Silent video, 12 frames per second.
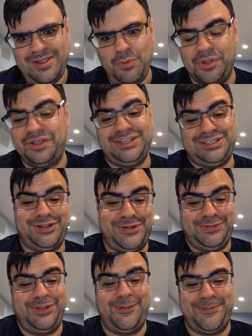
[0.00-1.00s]
well, he's the
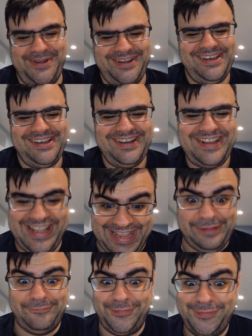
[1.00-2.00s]
clone,
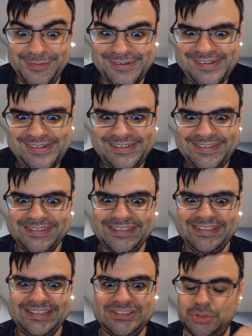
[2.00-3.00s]
evil
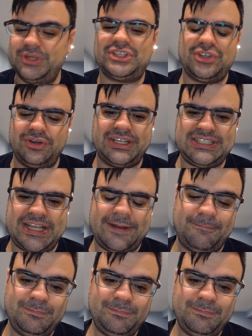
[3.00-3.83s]
to a certain extent.